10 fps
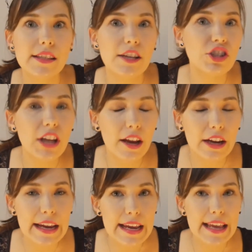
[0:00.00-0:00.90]

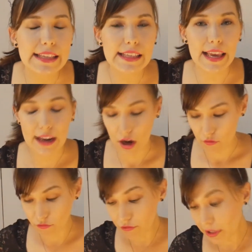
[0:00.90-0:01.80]
stationery is like
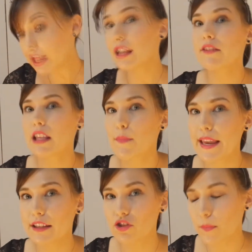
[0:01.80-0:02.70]
really, really
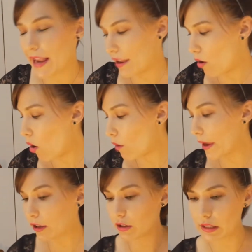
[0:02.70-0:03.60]
big in Japan. All
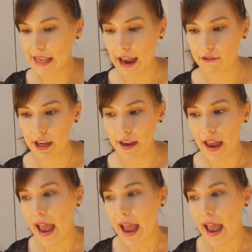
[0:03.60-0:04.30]
my girls have it.